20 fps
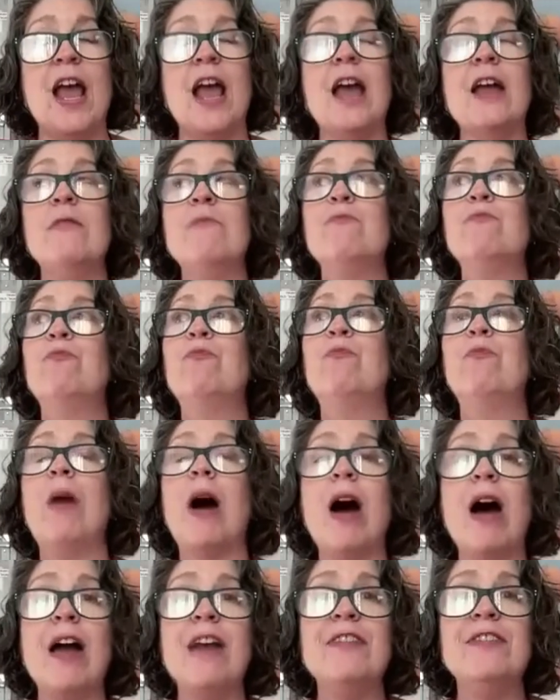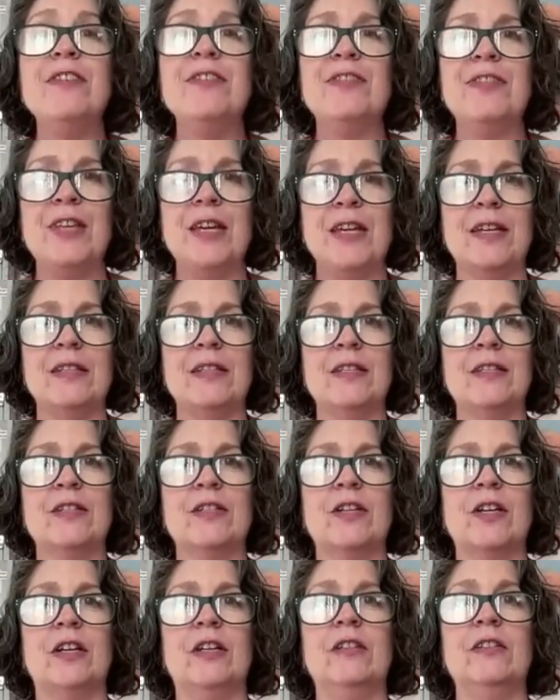And buy the thing
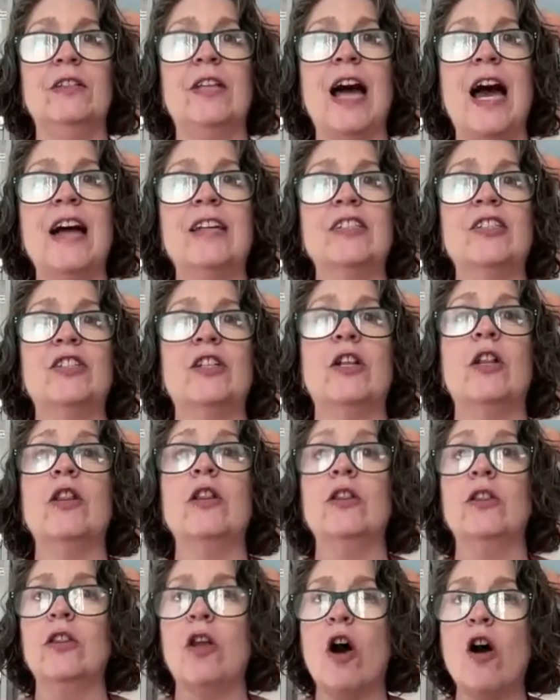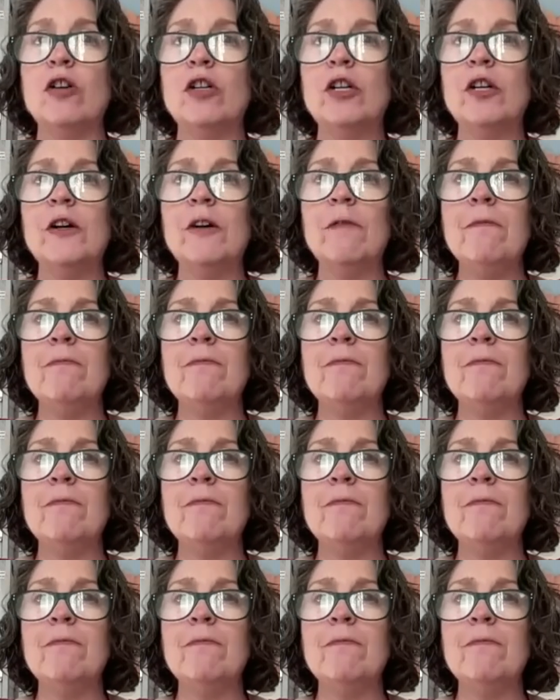that's going to last longer,